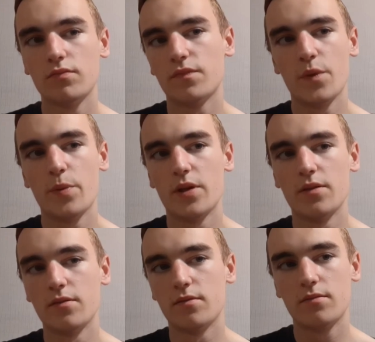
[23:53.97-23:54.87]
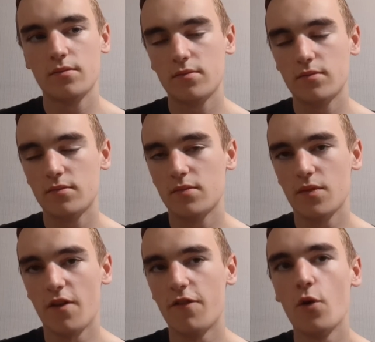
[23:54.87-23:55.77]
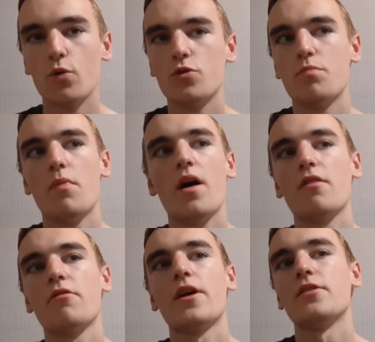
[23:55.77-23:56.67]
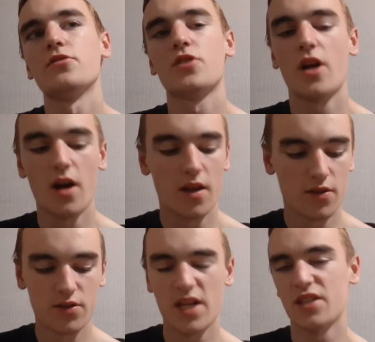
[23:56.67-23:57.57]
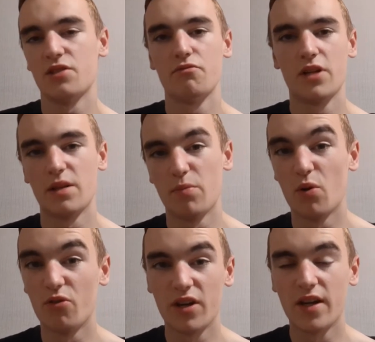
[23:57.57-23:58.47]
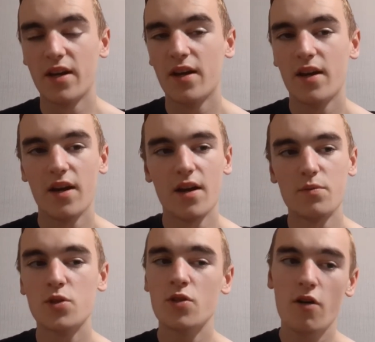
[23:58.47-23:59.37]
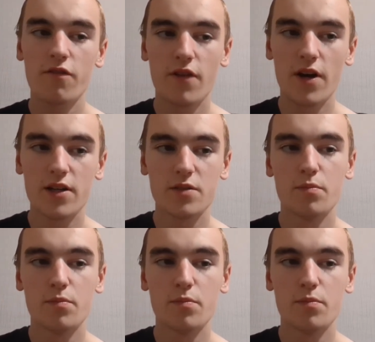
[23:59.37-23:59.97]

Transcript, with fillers: flipping a 400 mile range car that's actually really boring. Uh, so it's not first,